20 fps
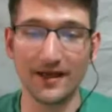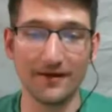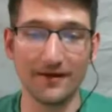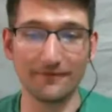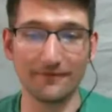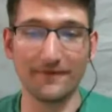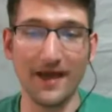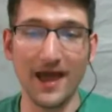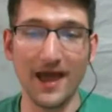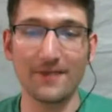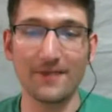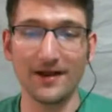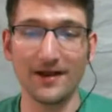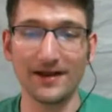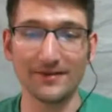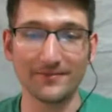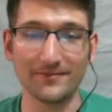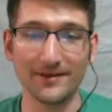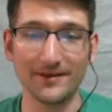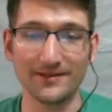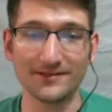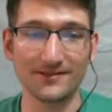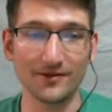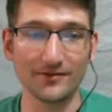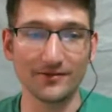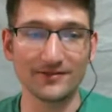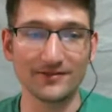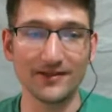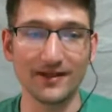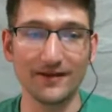fat by any means,
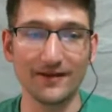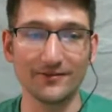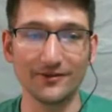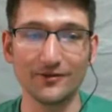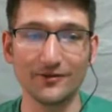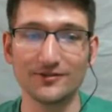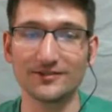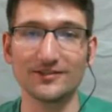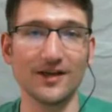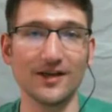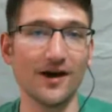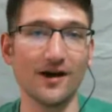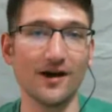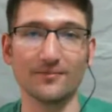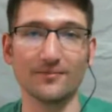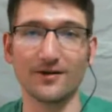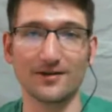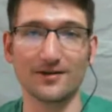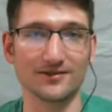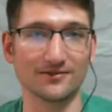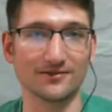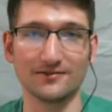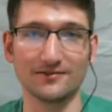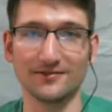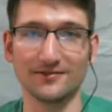so he's going to have to lose a ton of muscle.